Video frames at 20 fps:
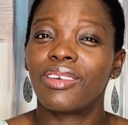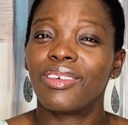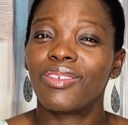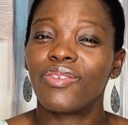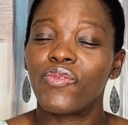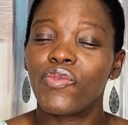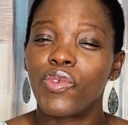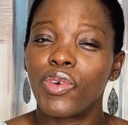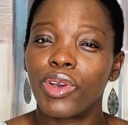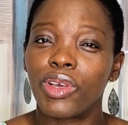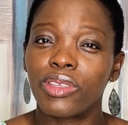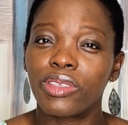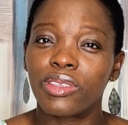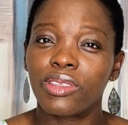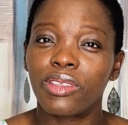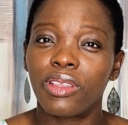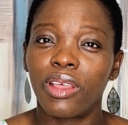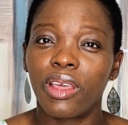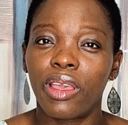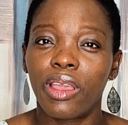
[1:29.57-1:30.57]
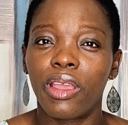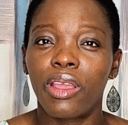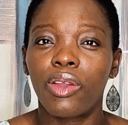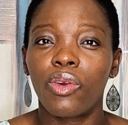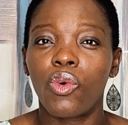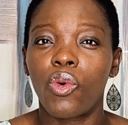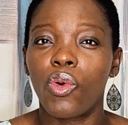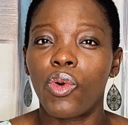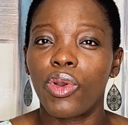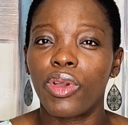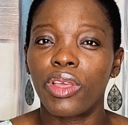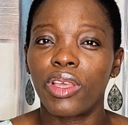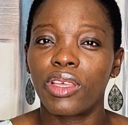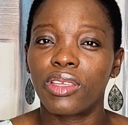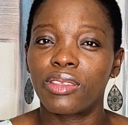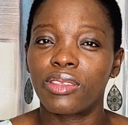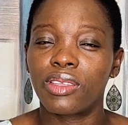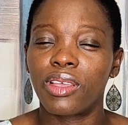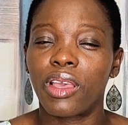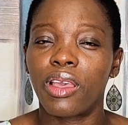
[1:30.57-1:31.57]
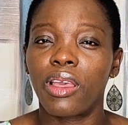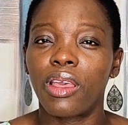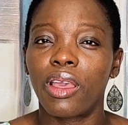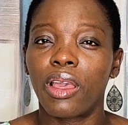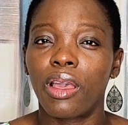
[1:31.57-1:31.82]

was there or is there